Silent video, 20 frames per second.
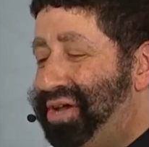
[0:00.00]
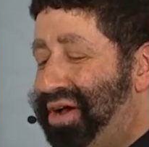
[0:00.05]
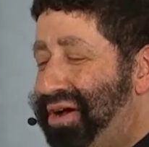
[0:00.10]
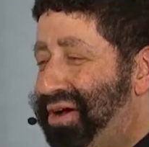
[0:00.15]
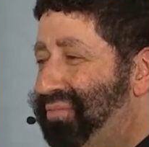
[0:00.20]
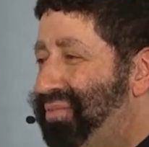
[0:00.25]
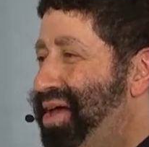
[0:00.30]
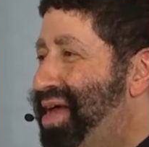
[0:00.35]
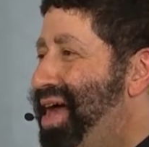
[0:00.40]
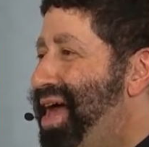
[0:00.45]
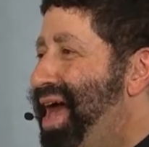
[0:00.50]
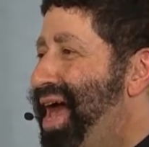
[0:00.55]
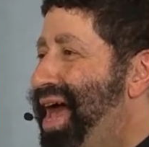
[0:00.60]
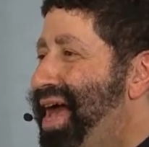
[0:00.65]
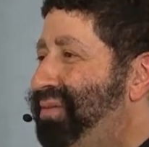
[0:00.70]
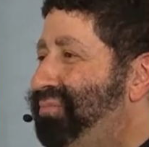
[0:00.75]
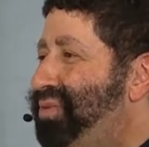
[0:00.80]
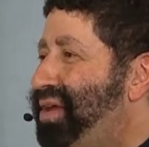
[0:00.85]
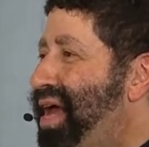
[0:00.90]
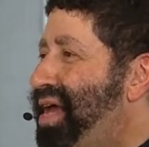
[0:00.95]
psalm,
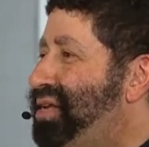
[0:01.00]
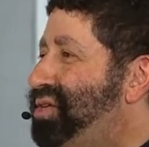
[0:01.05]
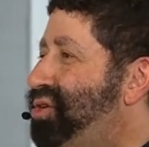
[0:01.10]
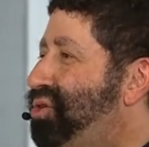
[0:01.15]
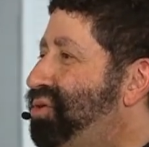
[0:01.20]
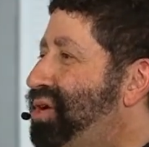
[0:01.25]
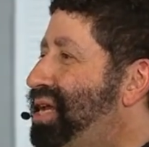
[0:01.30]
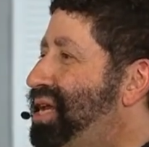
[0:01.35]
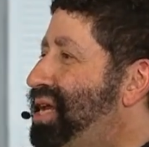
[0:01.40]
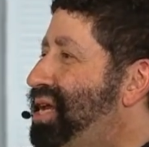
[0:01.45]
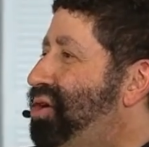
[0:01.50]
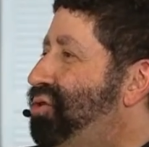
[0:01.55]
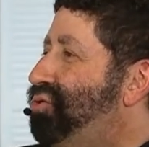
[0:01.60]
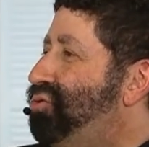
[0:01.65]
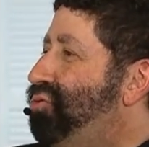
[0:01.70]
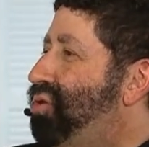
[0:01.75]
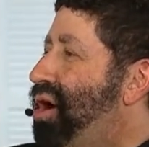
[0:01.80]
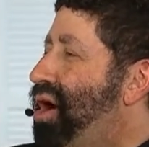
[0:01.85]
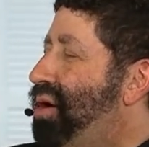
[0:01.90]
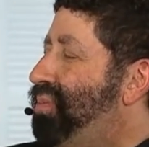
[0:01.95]
and so he
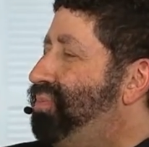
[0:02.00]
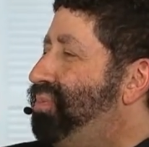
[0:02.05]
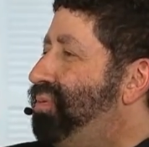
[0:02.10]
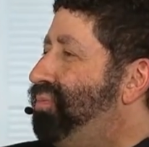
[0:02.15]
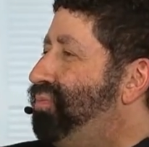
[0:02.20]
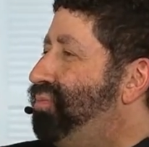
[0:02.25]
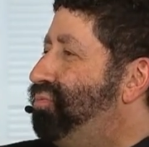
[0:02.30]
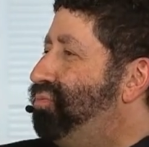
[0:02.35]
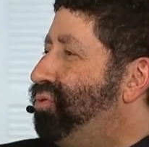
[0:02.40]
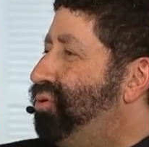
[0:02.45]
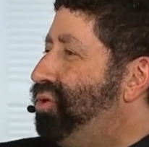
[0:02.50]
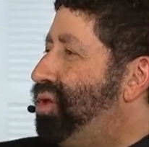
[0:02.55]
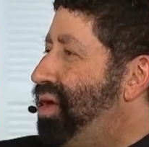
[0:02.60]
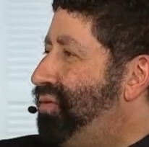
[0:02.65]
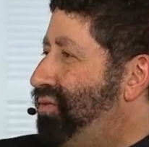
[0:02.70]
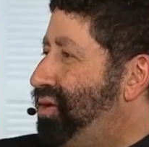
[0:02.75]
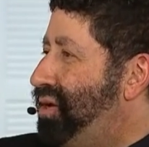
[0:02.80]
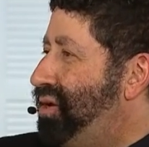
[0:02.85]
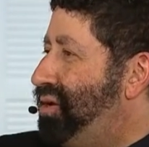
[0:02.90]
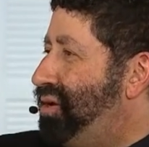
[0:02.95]
grew up
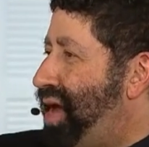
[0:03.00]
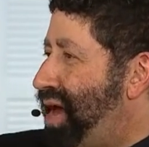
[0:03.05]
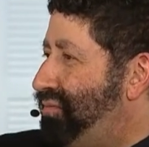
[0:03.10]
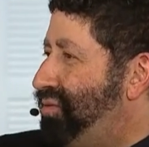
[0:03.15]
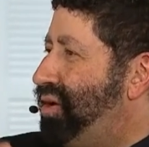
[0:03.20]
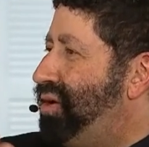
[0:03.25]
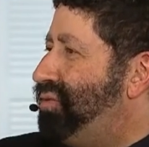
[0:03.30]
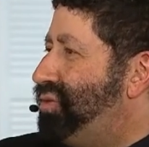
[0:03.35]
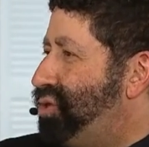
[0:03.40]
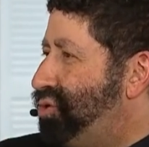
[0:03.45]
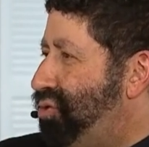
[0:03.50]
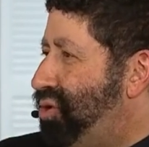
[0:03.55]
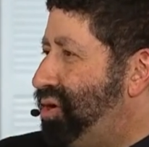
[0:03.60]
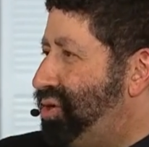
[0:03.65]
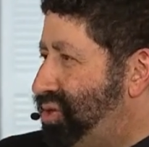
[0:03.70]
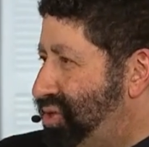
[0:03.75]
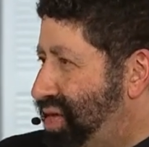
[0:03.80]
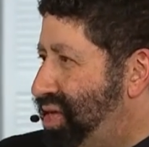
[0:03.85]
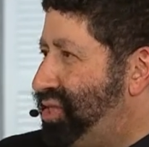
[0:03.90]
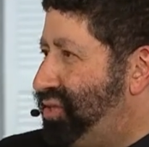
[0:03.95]
having a
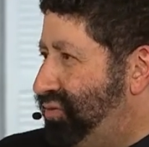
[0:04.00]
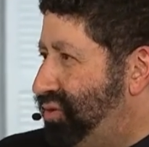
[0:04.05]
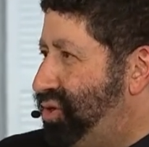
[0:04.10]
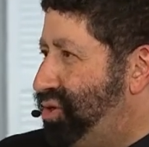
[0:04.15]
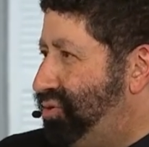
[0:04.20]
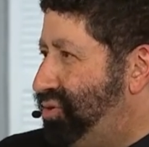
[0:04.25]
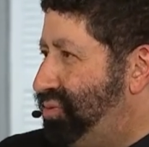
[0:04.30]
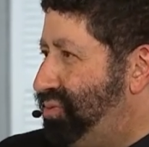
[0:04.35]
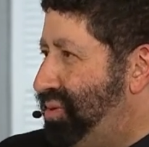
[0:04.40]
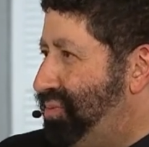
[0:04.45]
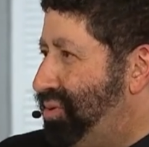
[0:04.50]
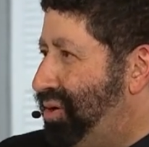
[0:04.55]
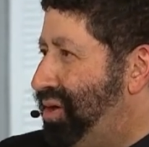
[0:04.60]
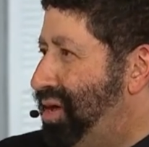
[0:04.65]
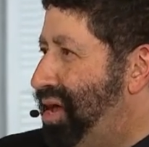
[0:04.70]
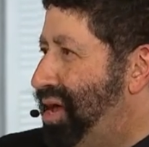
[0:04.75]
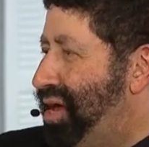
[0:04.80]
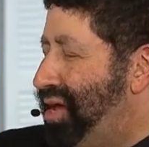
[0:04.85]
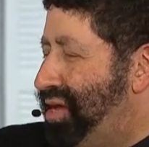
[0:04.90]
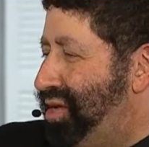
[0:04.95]
strong sense for the Jewish
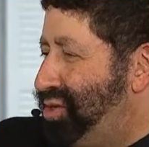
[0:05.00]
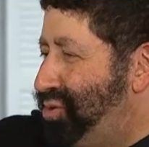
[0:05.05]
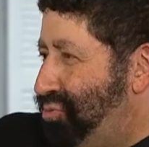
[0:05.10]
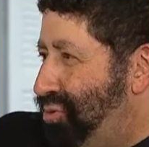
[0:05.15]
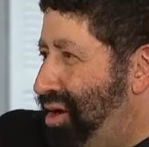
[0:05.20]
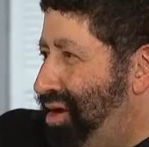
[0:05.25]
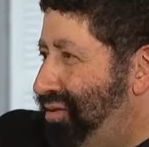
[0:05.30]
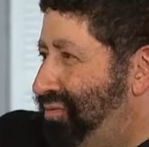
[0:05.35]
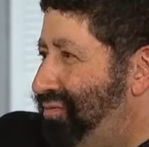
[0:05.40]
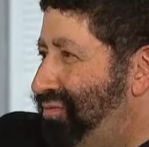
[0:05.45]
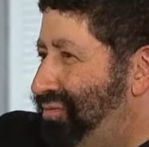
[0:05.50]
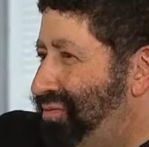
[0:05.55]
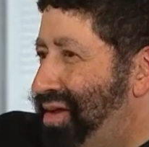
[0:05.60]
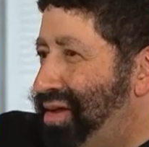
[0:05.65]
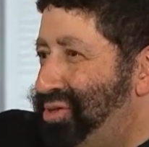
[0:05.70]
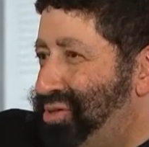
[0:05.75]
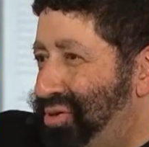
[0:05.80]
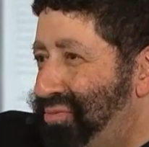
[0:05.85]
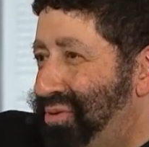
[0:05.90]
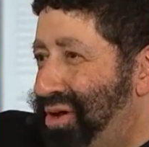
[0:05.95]
people. His wife,
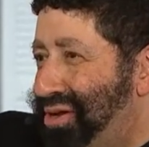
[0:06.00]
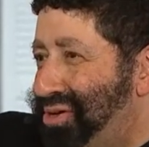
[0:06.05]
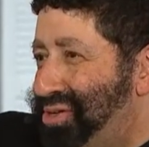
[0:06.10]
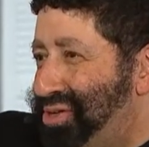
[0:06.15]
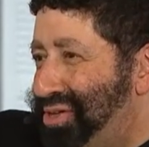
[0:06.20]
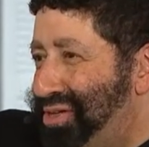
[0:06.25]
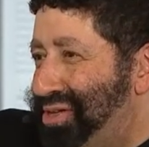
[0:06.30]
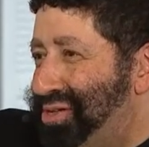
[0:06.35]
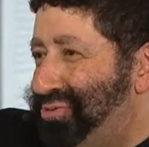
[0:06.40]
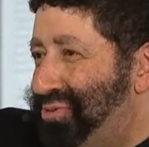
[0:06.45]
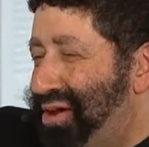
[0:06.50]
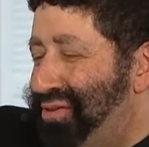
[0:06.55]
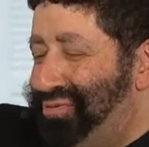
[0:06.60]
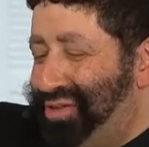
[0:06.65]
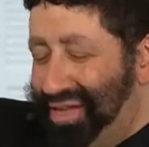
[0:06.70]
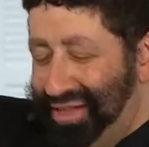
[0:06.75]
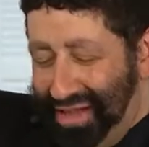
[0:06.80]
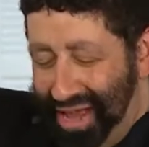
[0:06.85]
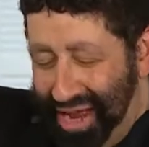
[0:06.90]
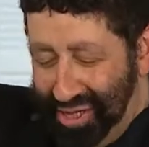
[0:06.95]
not so much. His wife
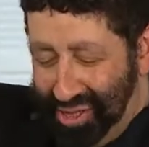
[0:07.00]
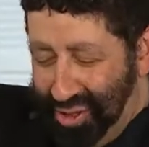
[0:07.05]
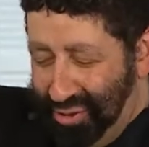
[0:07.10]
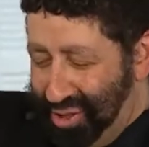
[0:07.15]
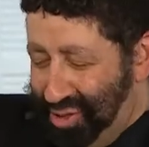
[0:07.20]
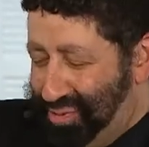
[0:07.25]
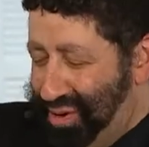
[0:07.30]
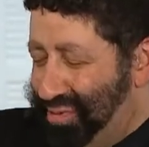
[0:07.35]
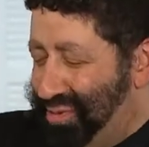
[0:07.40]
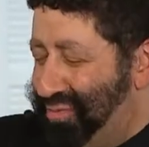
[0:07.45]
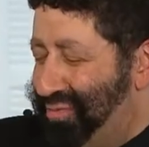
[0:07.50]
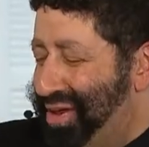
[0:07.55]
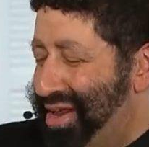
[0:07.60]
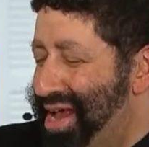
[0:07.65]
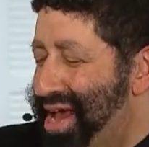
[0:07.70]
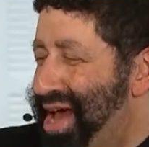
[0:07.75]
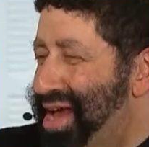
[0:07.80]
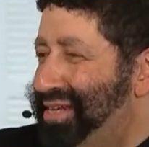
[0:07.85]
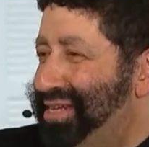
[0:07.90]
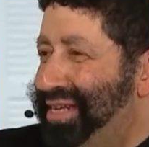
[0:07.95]
didn't like Jewish people, but
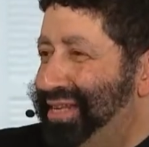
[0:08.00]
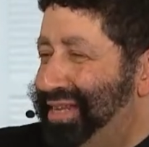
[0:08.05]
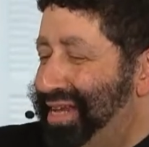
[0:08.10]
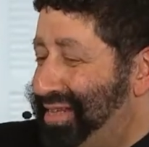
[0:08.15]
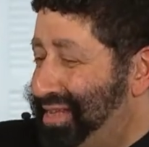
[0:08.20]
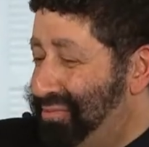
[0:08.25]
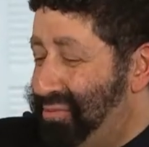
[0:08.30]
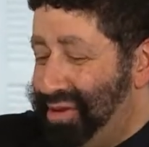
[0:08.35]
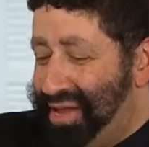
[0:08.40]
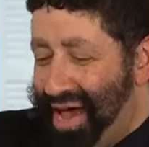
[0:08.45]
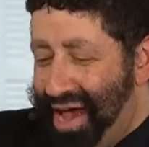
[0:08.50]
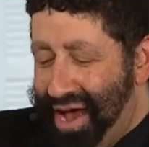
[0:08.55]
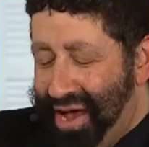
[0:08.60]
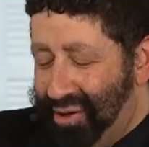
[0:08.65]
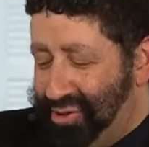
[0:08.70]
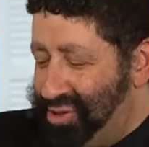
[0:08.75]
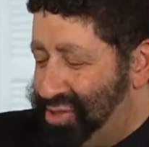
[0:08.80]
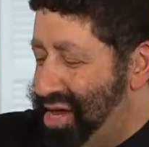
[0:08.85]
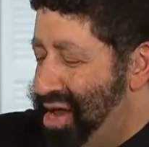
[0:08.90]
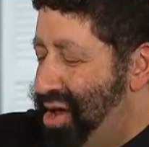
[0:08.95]
didn't let them in the
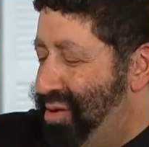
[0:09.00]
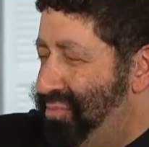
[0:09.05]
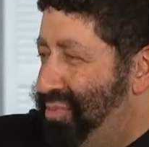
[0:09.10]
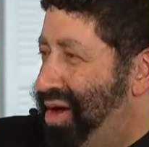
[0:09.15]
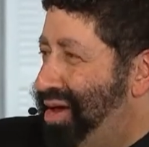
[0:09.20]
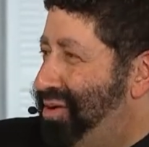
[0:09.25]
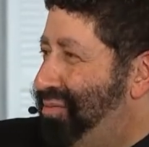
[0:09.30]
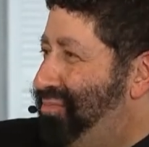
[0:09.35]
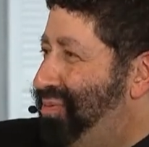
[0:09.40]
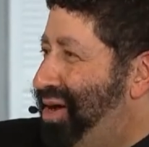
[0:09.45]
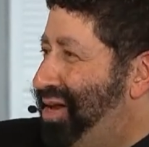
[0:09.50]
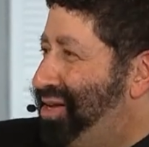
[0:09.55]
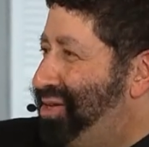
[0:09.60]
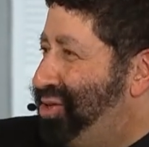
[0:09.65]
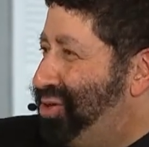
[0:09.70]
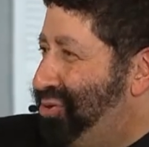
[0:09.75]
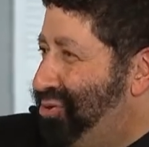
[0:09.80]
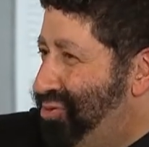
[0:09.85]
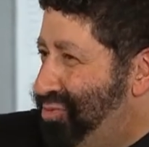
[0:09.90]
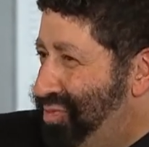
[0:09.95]
house. But
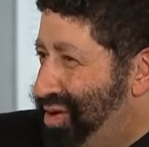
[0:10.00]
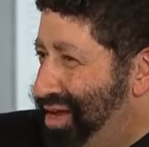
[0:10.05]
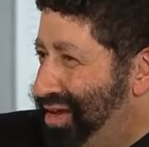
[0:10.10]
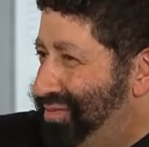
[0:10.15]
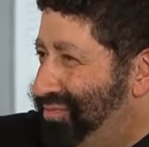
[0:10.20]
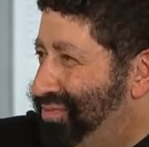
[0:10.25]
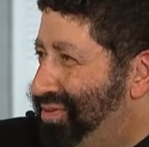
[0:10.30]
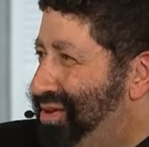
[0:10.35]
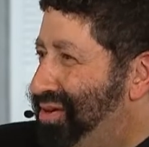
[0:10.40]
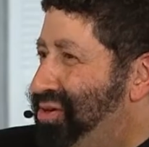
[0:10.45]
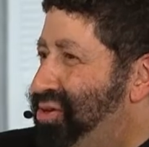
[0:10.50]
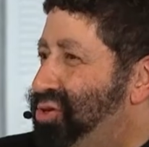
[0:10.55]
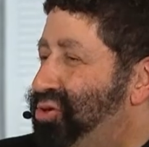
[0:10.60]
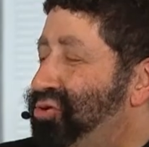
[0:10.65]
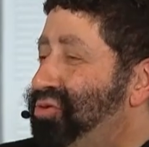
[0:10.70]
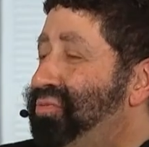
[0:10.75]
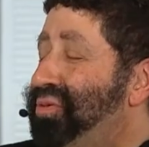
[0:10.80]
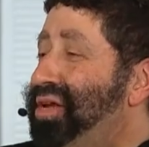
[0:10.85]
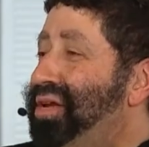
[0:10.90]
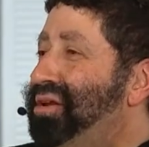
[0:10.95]

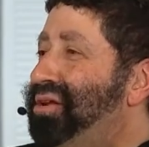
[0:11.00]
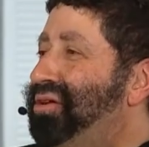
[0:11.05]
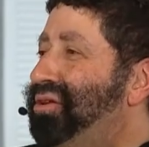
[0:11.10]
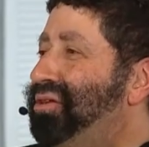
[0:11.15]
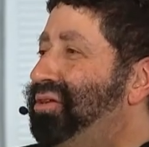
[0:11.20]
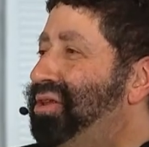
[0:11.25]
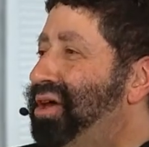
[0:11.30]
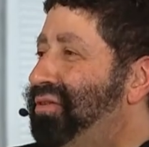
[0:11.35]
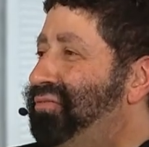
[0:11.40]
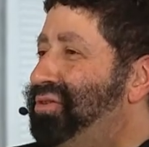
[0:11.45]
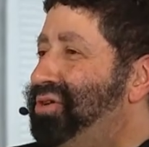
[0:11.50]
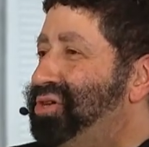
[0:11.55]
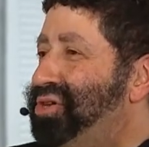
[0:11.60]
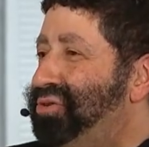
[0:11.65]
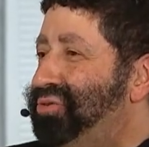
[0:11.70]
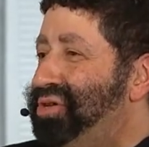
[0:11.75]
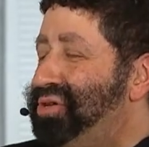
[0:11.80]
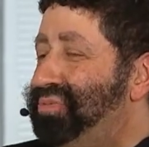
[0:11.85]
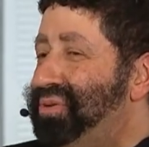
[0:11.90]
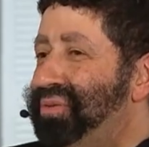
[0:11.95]
Truman loved the
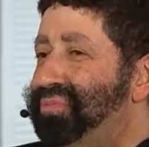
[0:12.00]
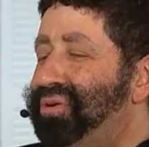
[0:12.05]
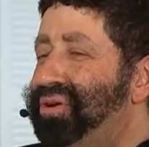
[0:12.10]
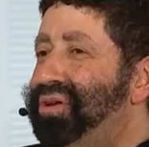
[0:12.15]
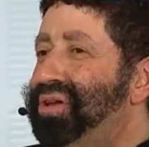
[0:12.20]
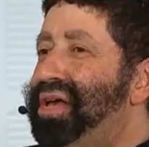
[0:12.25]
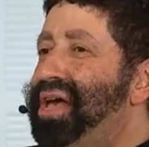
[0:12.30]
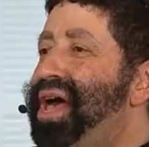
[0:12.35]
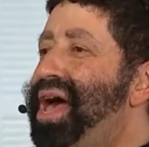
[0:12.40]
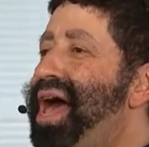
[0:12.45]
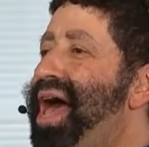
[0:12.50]
Jewish people,